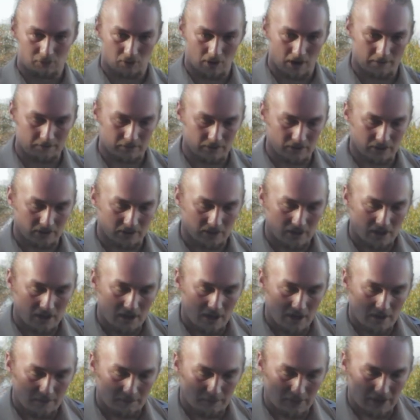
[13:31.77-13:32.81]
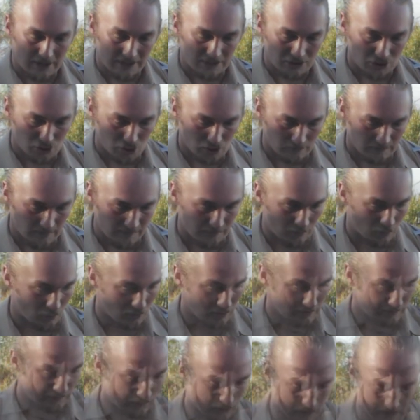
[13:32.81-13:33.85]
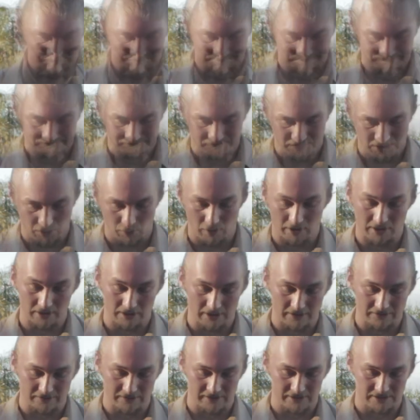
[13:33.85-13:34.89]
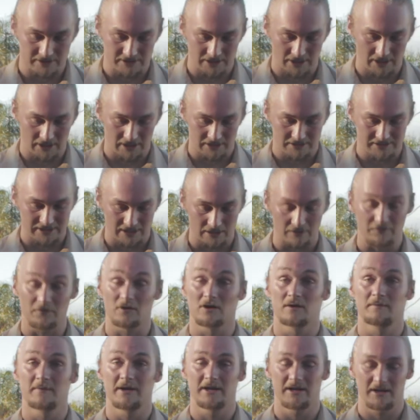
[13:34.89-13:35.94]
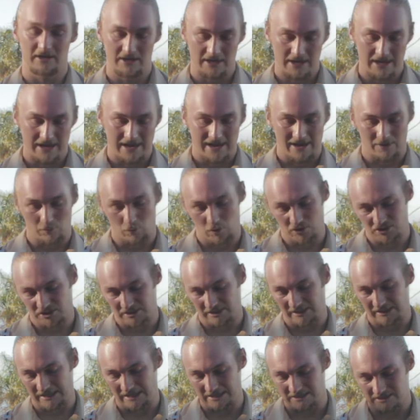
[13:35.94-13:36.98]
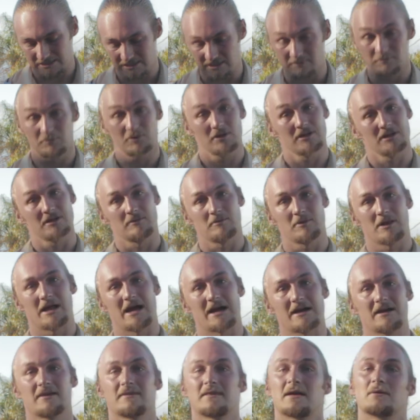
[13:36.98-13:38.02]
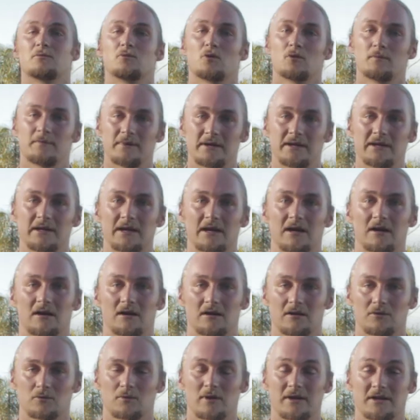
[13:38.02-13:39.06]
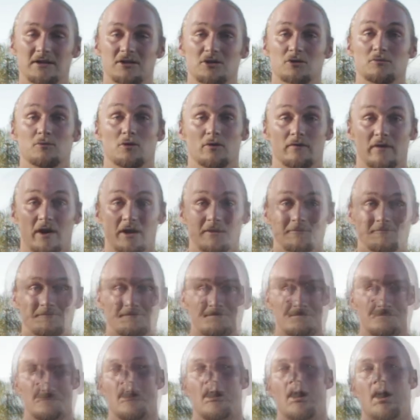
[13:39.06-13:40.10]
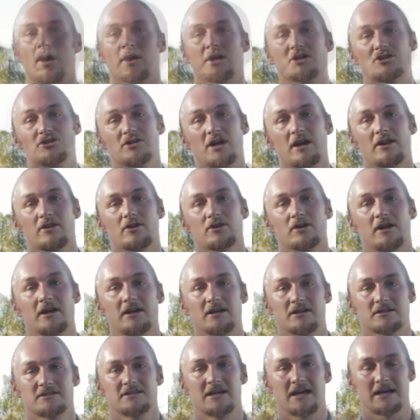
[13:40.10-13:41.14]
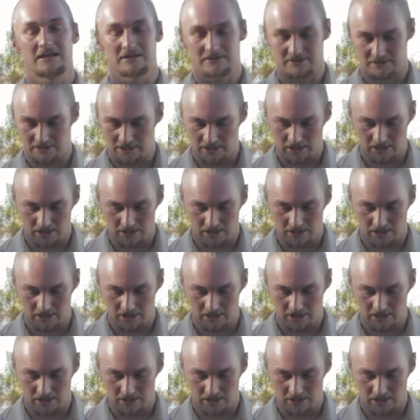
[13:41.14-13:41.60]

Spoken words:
proper pint should be poured for Guinness. So we're gonna let this settle for a minute, and once it gets completely black, then we'll be ready to move on. Okay, so now that our Guinness has